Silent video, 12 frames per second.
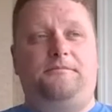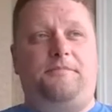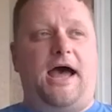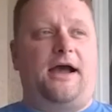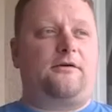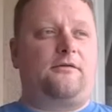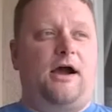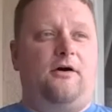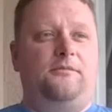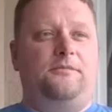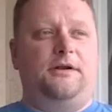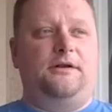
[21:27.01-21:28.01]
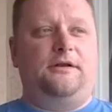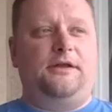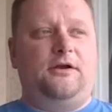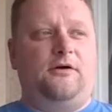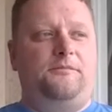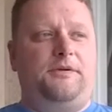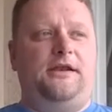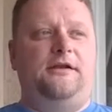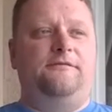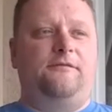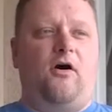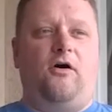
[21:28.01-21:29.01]
background, but, you know, being
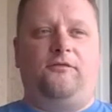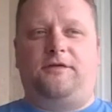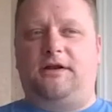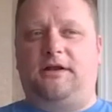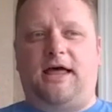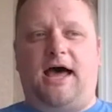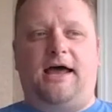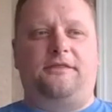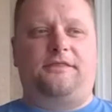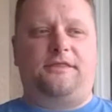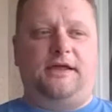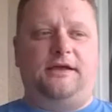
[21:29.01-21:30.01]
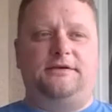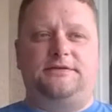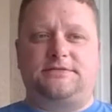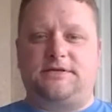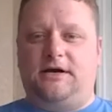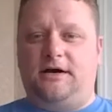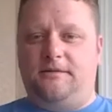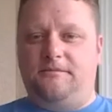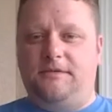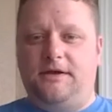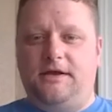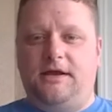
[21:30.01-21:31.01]
involved in a lot of things, um,